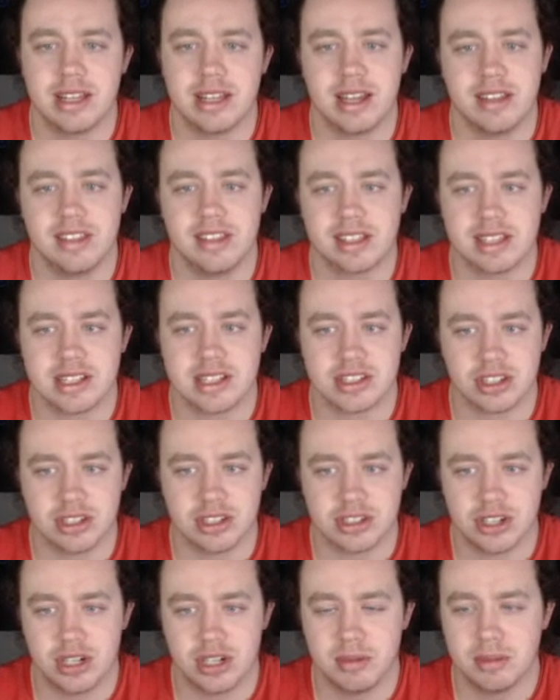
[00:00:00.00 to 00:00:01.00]
I think that's a good
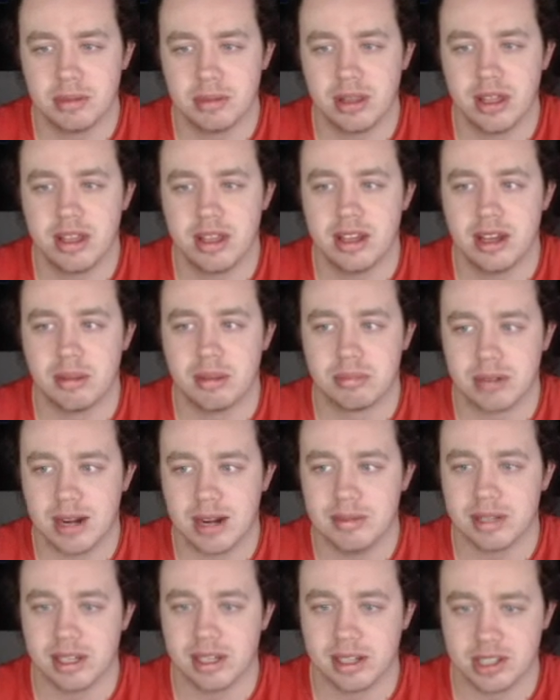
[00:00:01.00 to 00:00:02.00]
tournament play. I'm probably
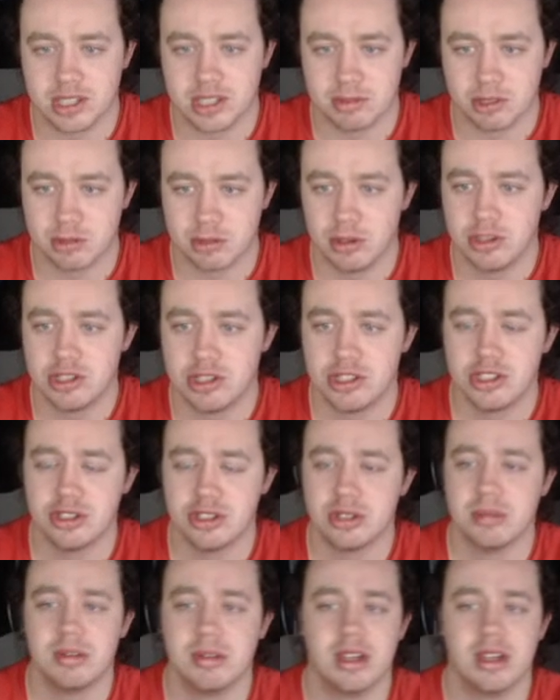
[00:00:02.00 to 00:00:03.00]
going to get some exposure to him.